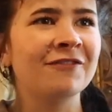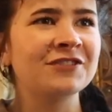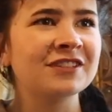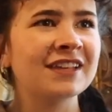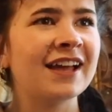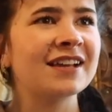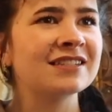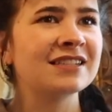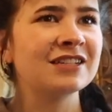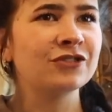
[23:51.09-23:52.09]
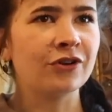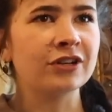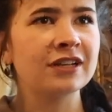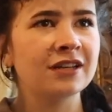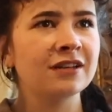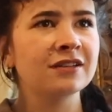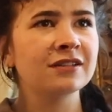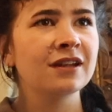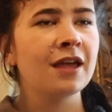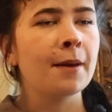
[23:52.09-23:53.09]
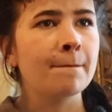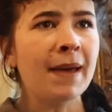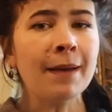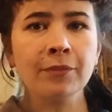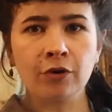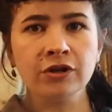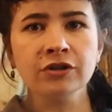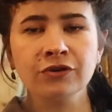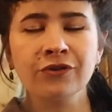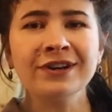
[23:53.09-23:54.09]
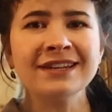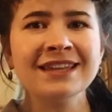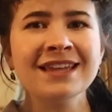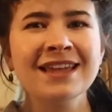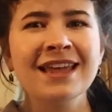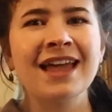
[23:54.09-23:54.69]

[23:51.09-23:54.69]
just has the Scotland map on it currently,